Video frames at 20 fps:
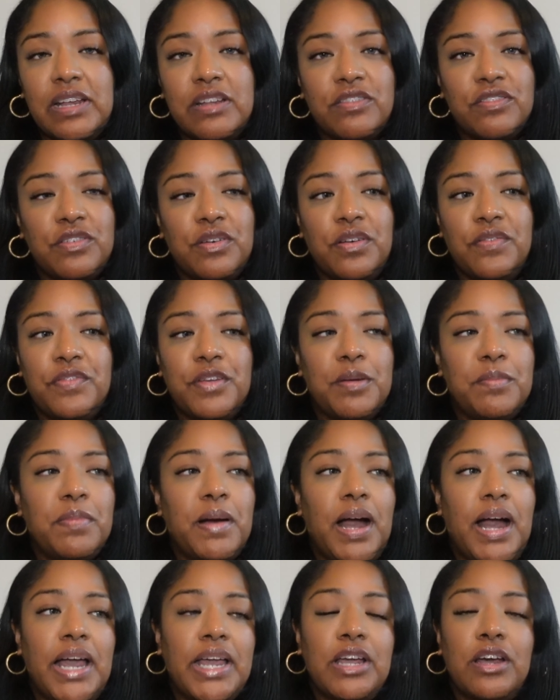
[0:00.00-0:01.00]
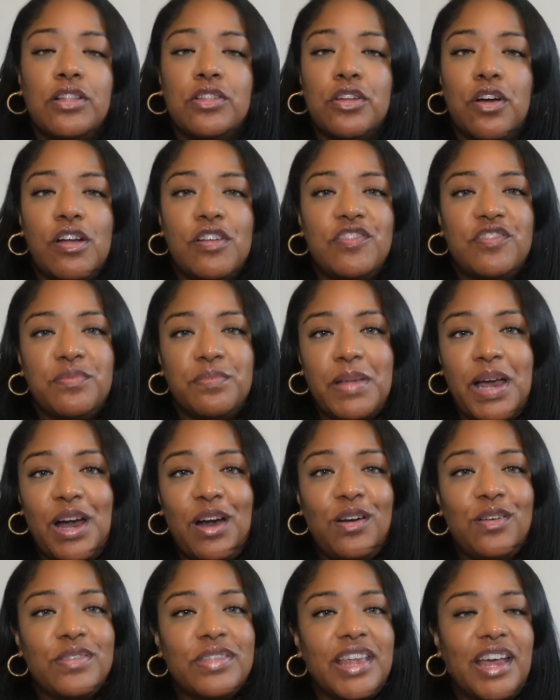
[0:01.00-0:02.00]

So if you're buying a large amount,